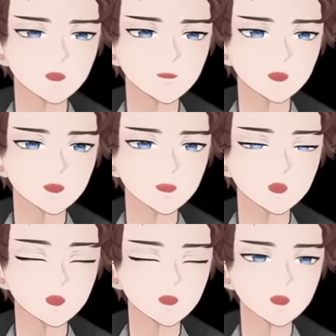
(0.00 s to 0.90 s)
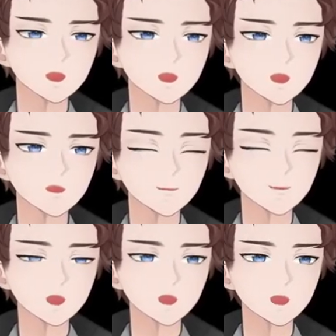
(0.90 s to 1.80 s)
I, I want to see
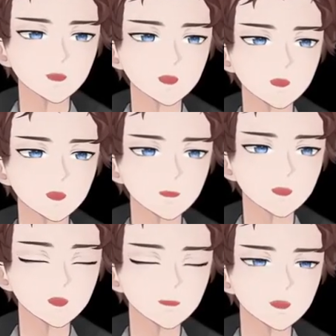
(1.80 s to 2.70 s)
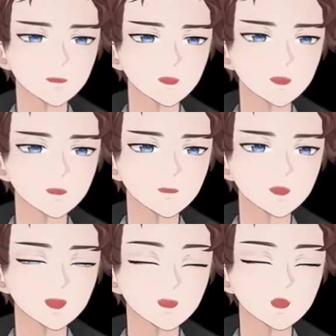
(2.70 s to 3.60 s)
uh, what my character would look like in your
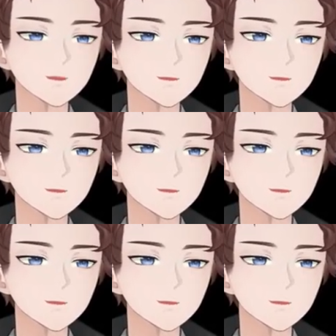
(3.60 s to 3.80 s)
style.